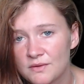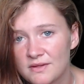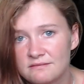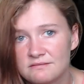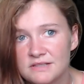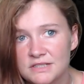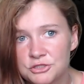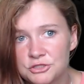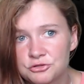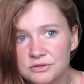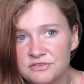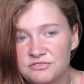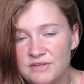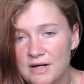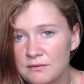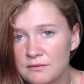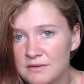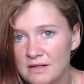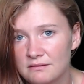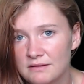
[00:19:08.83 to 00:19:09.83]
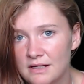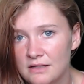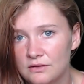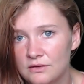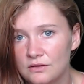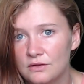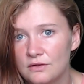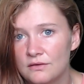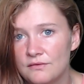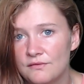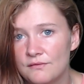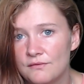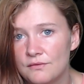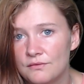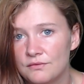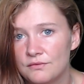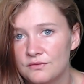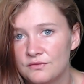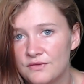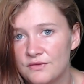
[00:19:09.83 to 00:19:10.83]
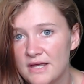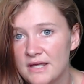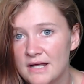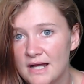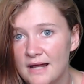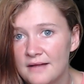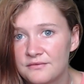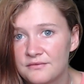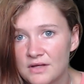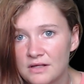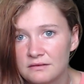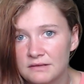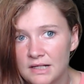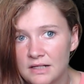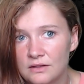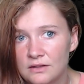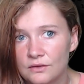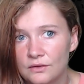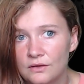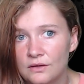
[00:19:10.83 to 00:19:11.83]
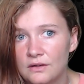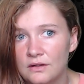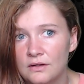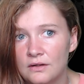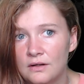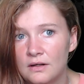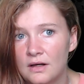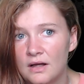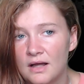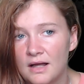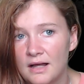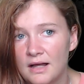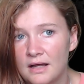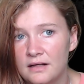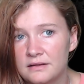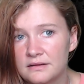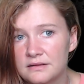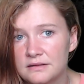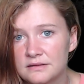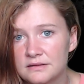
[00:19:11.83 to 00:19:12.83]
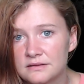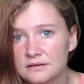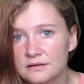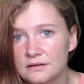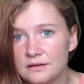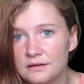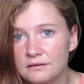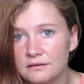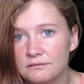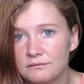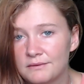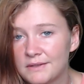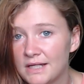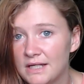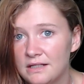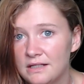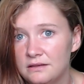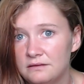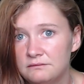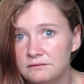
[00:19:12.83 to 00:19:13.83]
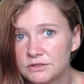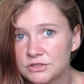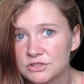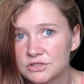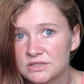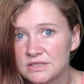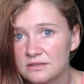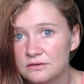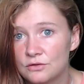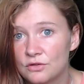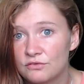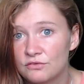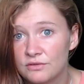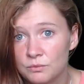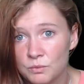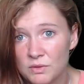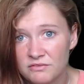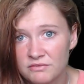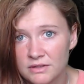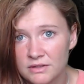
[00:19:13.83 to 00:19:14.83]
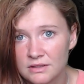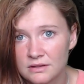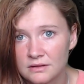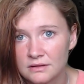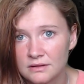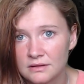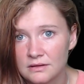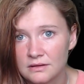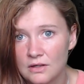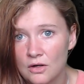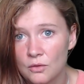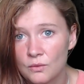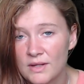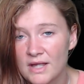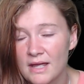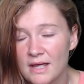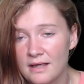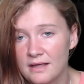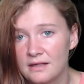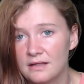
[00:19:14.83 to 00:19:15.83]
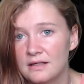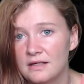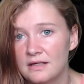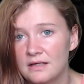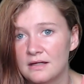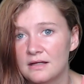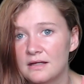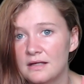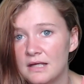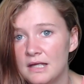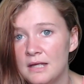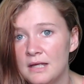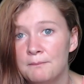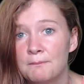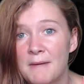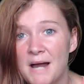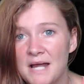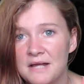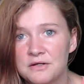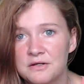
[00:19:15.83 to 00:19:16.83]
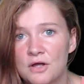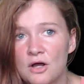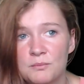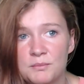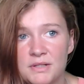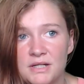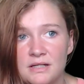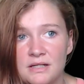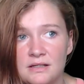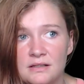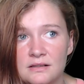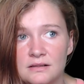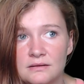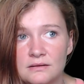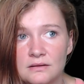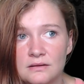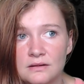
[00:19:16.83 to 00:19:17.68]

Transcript: they literally found that letter, they had that letter, and they just did nothing with it. Okay, it might not be